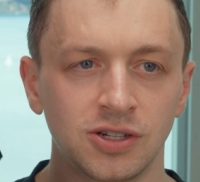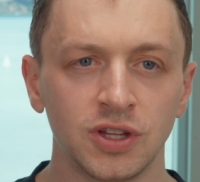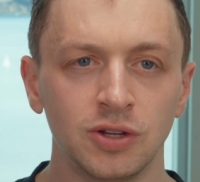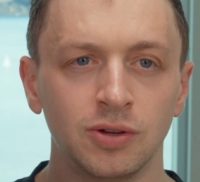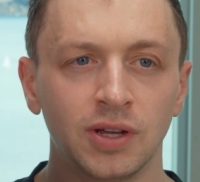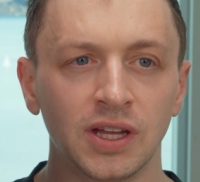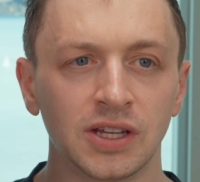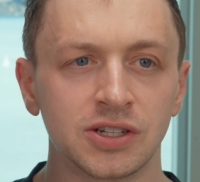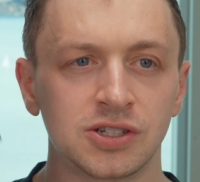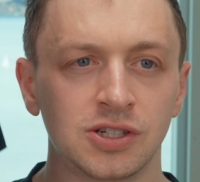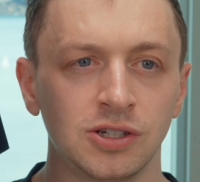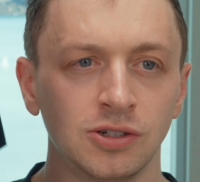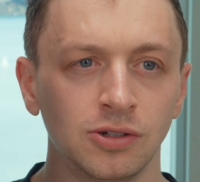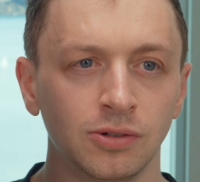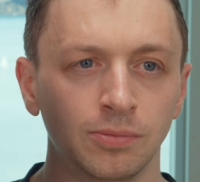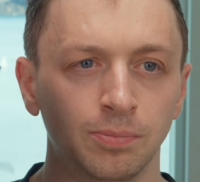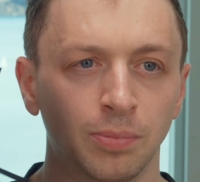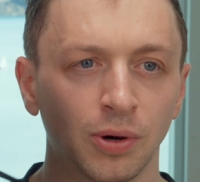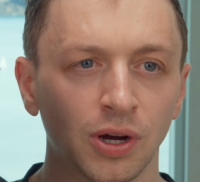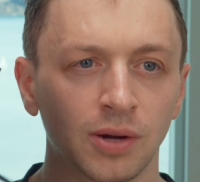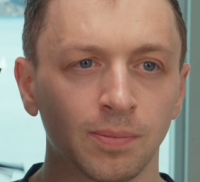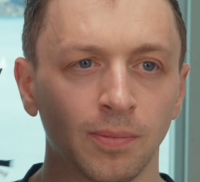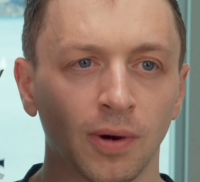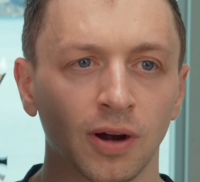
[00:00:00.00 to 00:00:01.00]
You get two
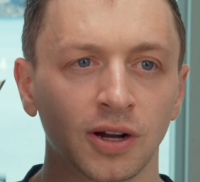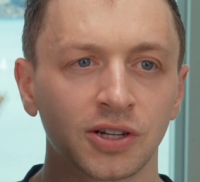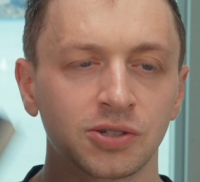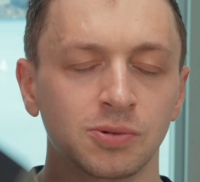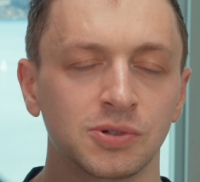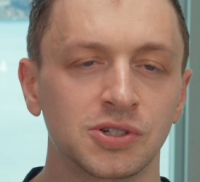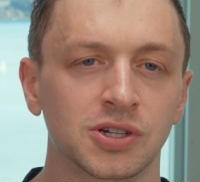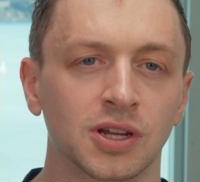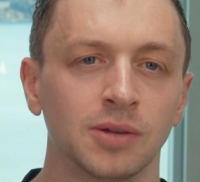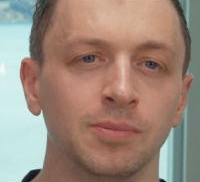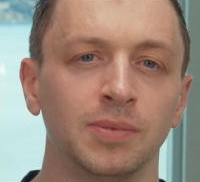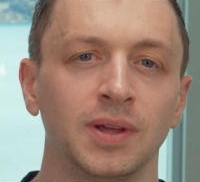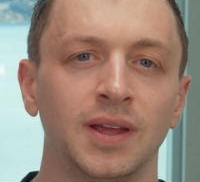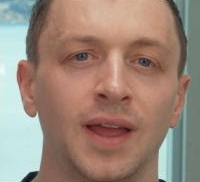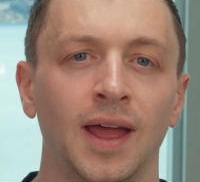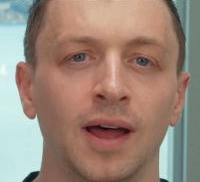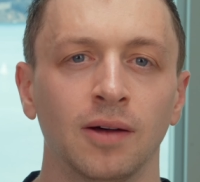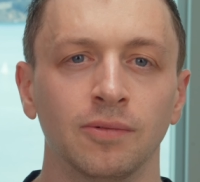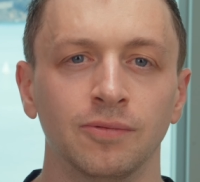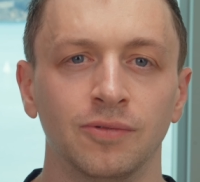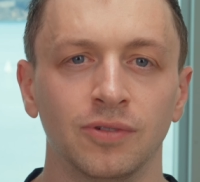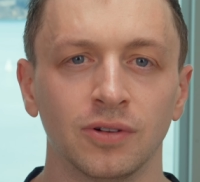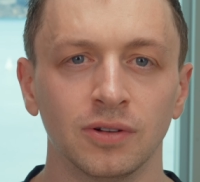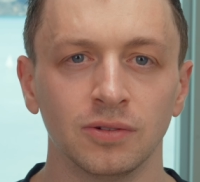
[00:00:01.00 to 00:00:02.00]
bookmarks, which can be
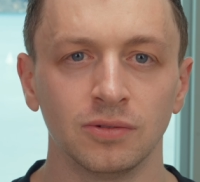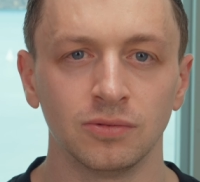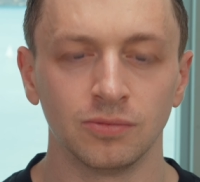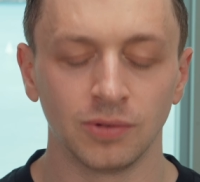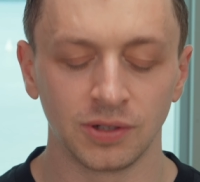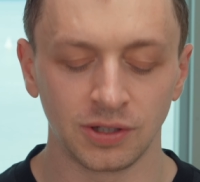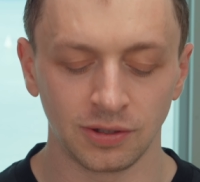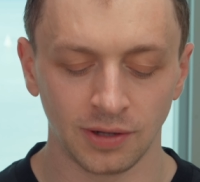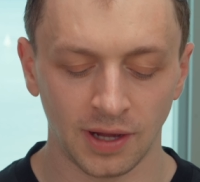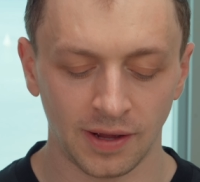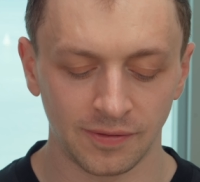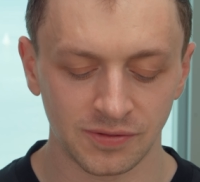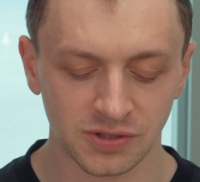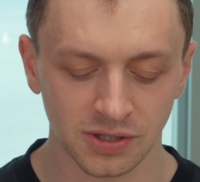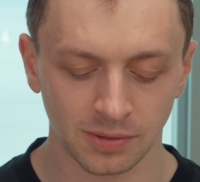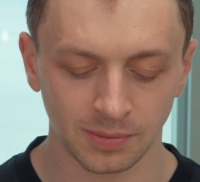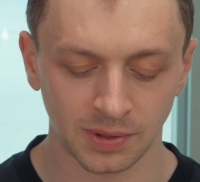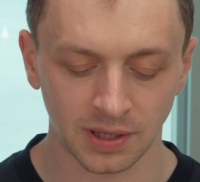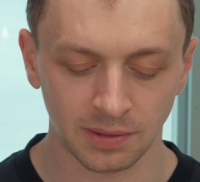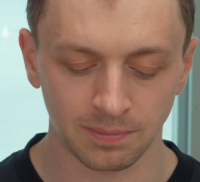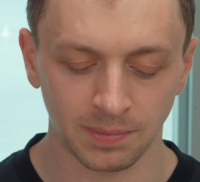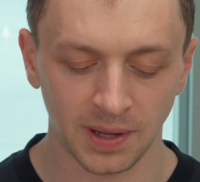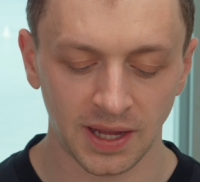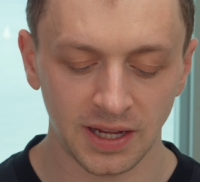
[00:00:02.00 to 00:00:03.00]
helpful when you have so
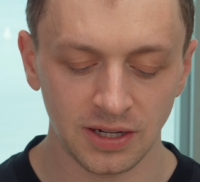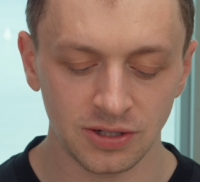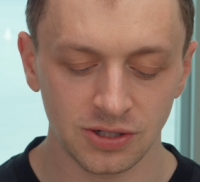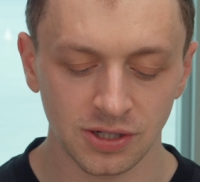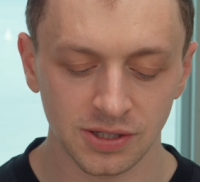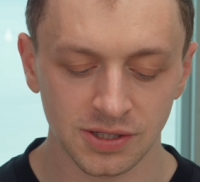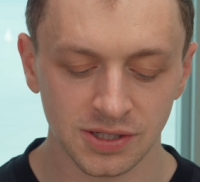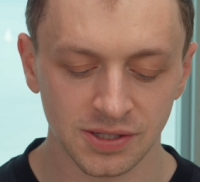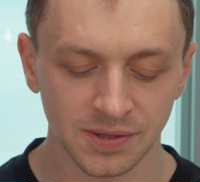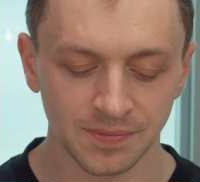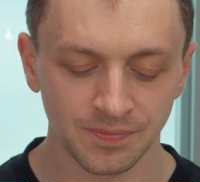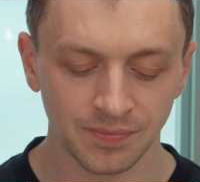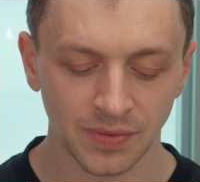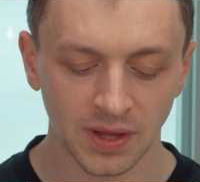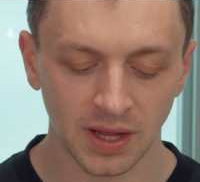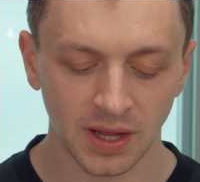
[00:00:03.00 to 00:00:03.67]
many pages.